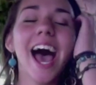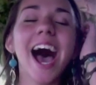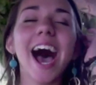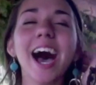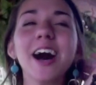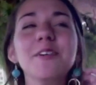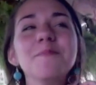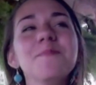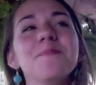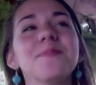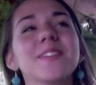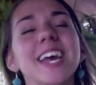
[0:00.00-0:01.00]

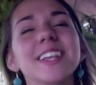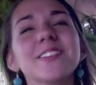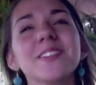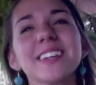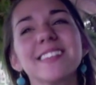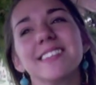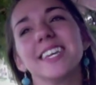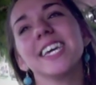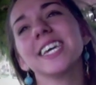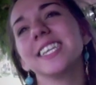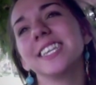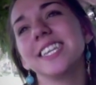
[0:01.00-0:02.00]
I just sort of
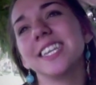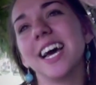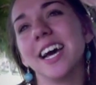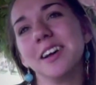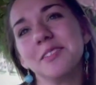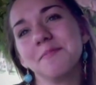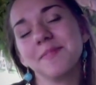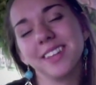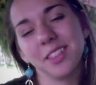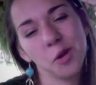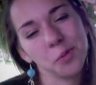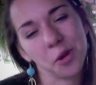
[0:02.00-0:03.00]
stayed
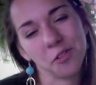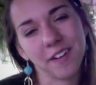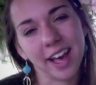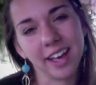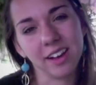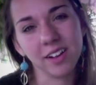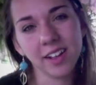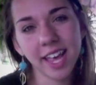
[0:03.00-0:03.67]
low profile.